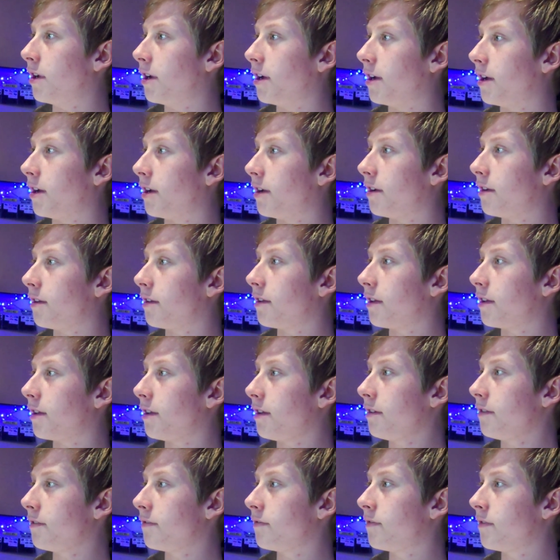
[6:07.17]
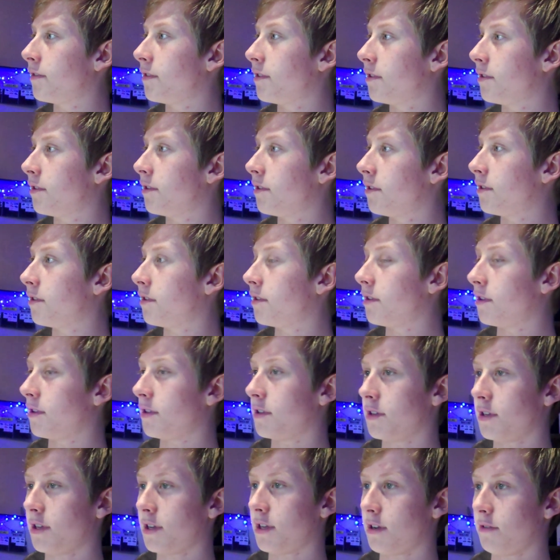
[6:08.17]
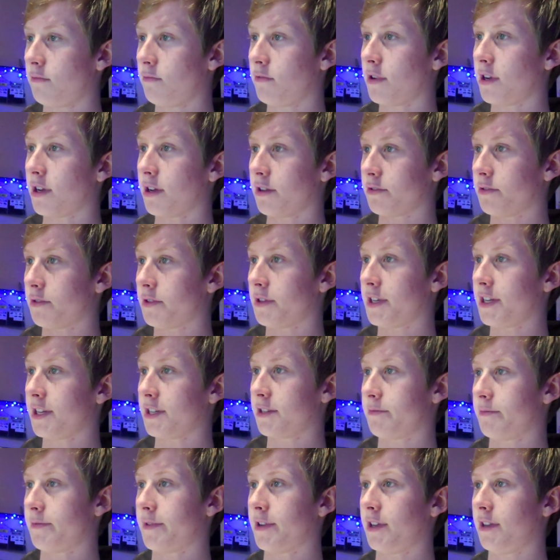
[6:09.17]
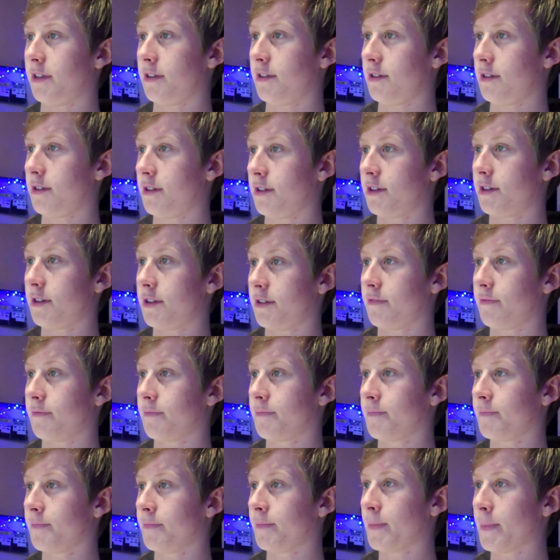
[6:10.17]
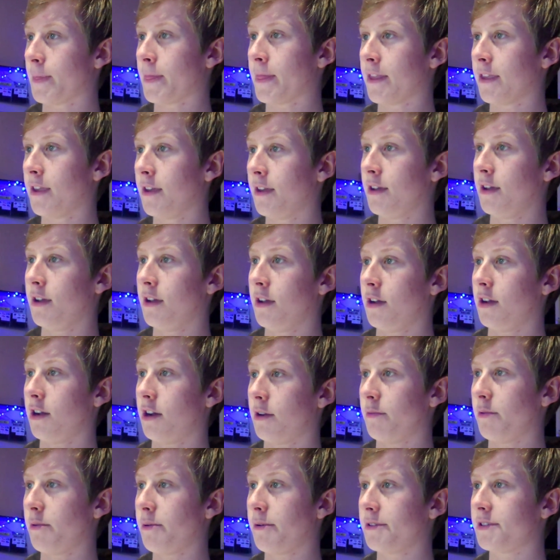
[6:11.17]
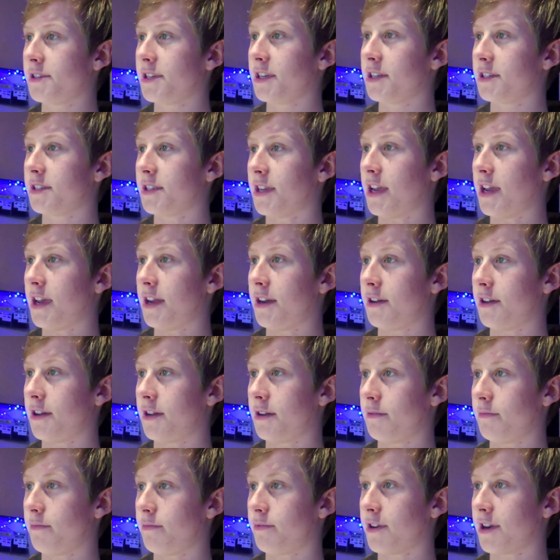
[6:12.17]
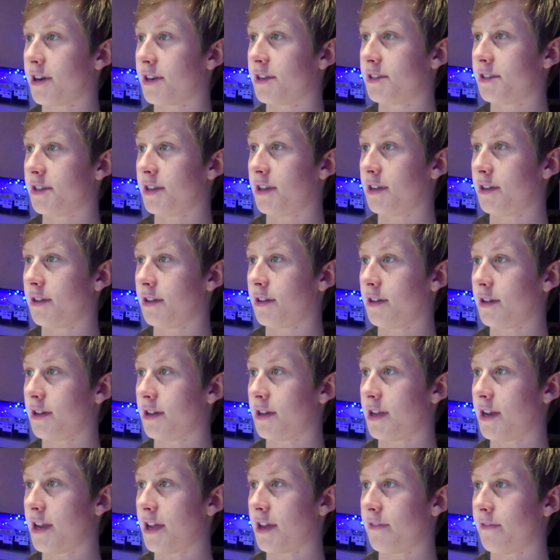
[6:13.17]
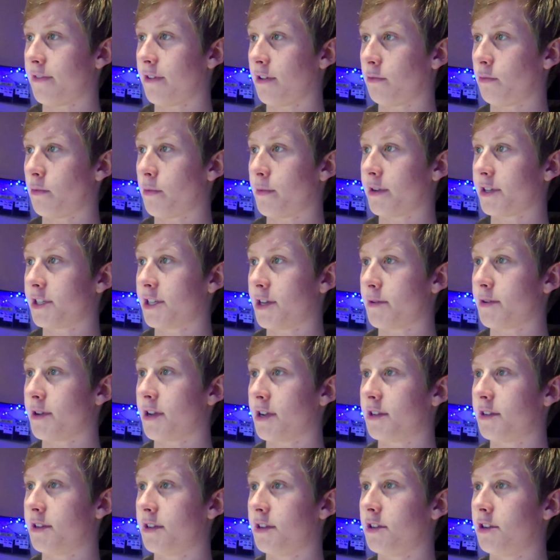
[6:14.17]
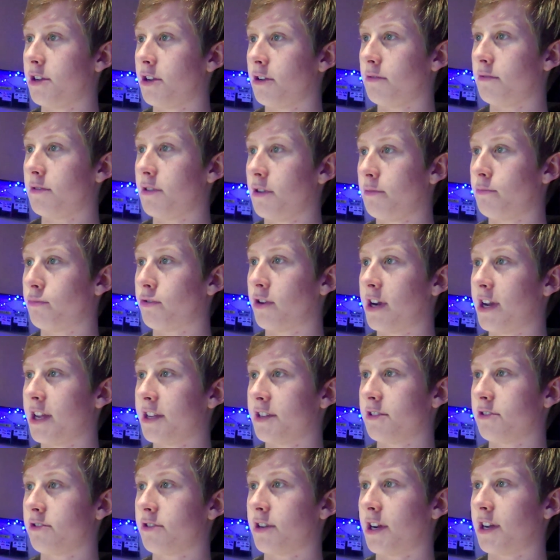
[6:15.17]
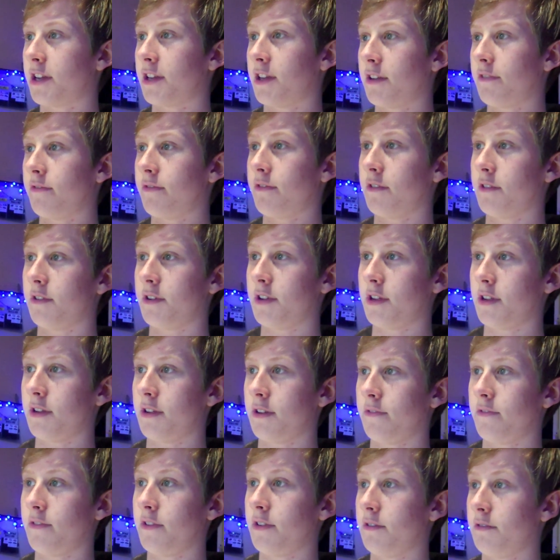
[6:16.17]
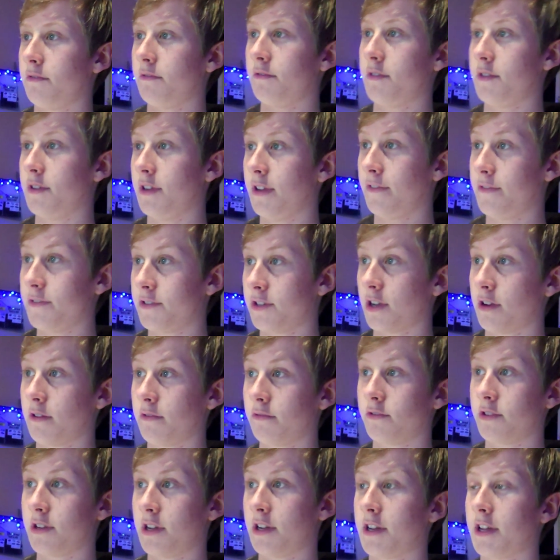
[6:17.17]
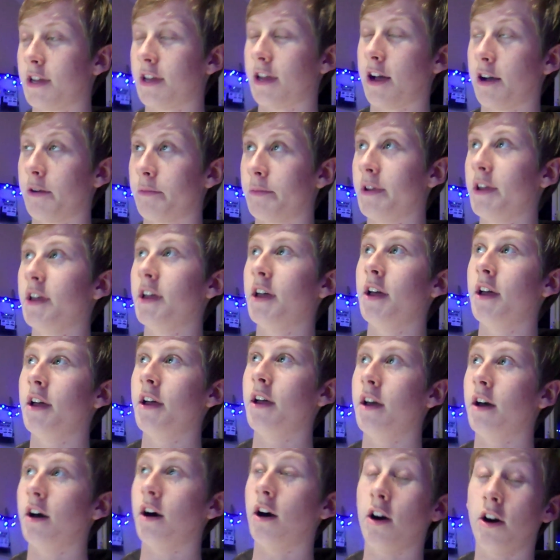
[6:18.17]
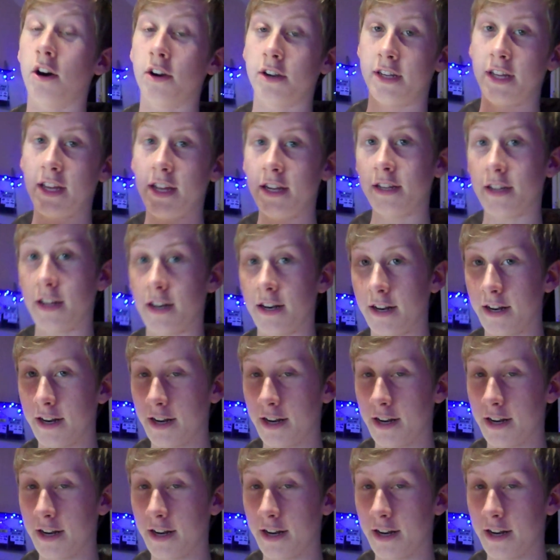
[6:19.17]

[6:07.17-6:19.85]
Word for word: Yeah. And what else did you ask me? I'm almost 16 and practicing at an airfield with my stepdad. Did you do pre-lesson training? If you did, if so, did it help? I did a